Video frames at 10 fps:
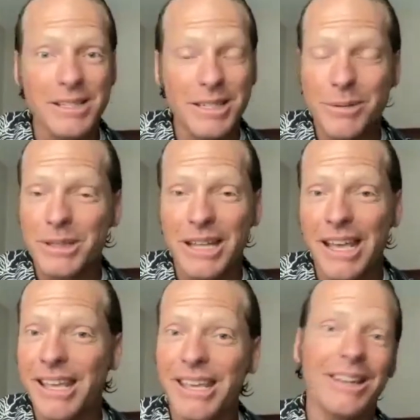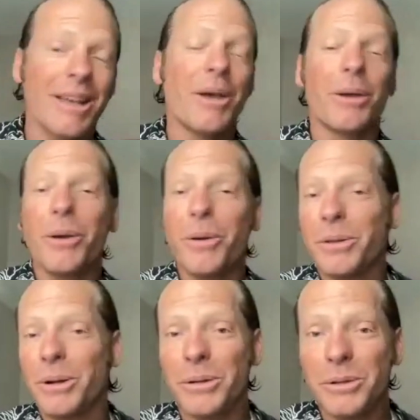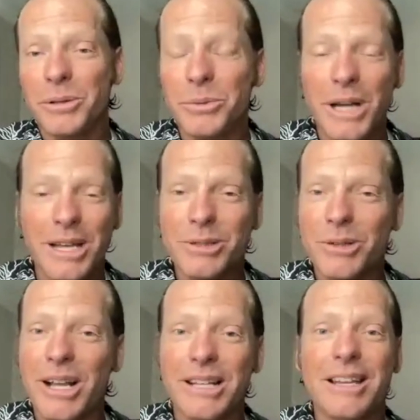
see what they eat, go to their local restaurants.